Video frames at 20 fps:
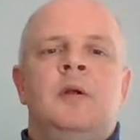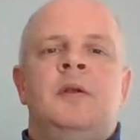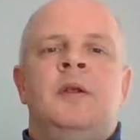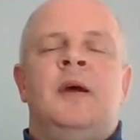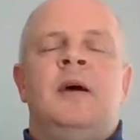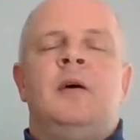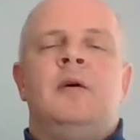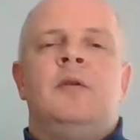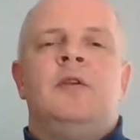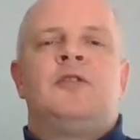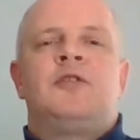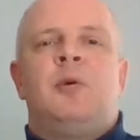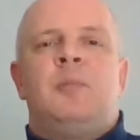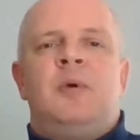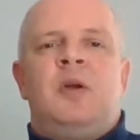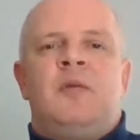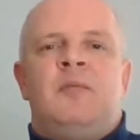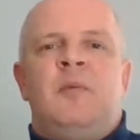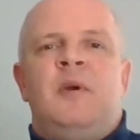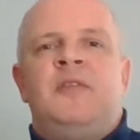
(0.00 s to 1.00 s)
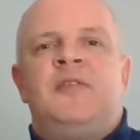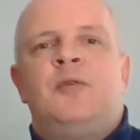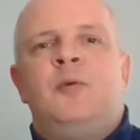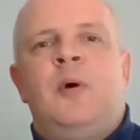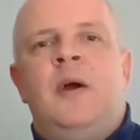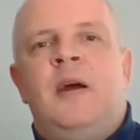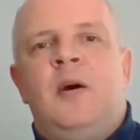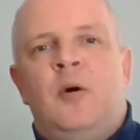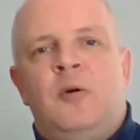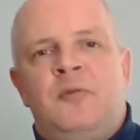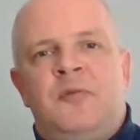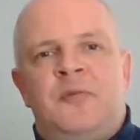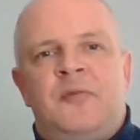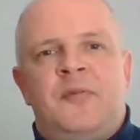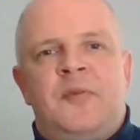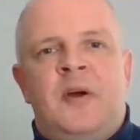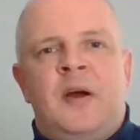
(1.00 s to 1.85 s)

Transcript: Now, the topic of mental health